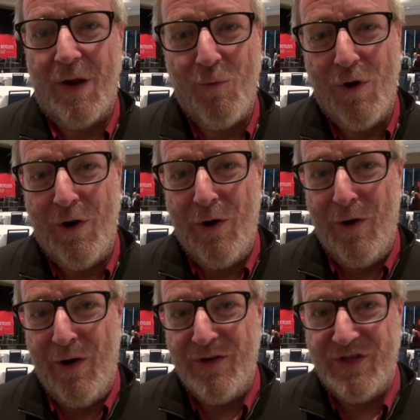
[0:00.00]

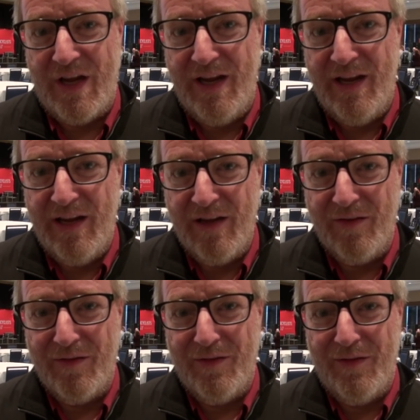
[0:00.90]
were saying
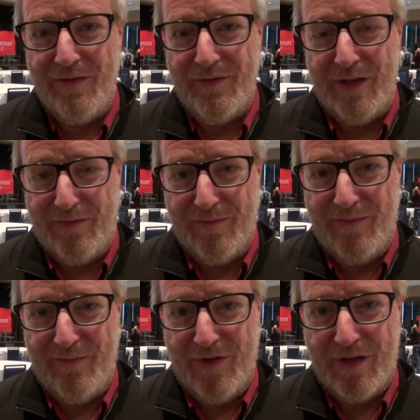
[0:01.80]
that
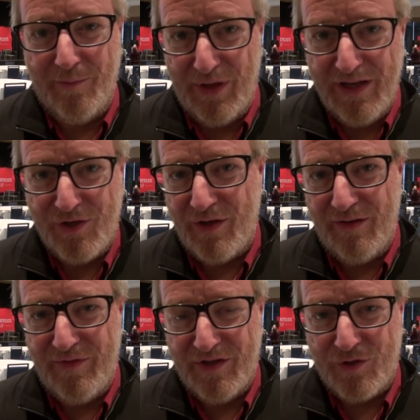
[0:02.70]
the completion
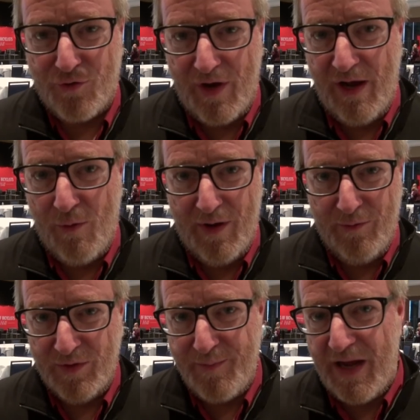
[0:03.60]
of this trail, whether
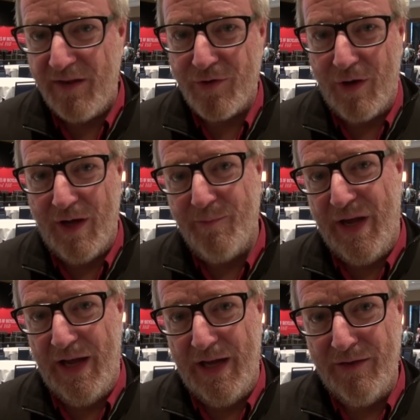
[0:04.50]
it was paved or
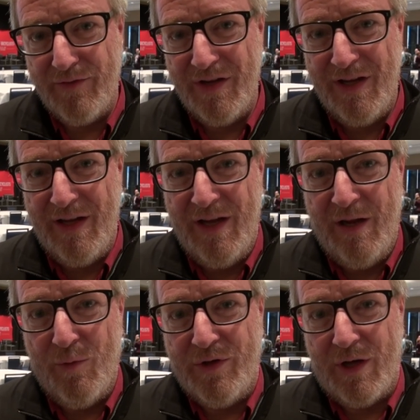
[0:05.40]
unpaved,
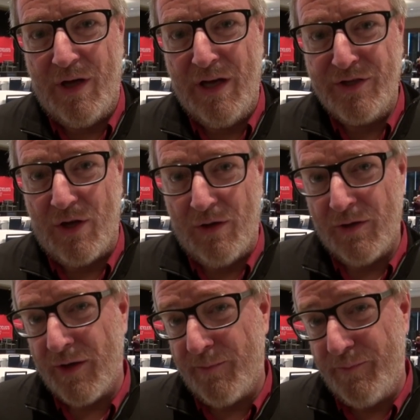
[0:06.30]
would cause
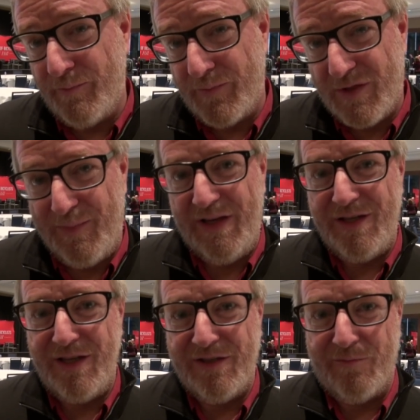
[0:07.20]
all the
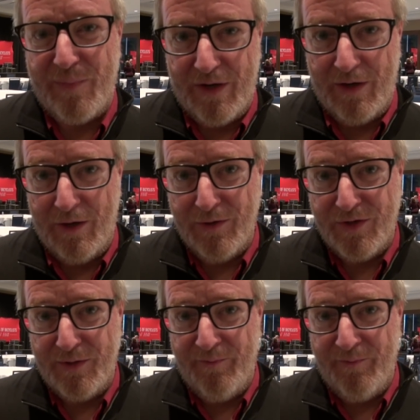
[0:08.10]
species of birds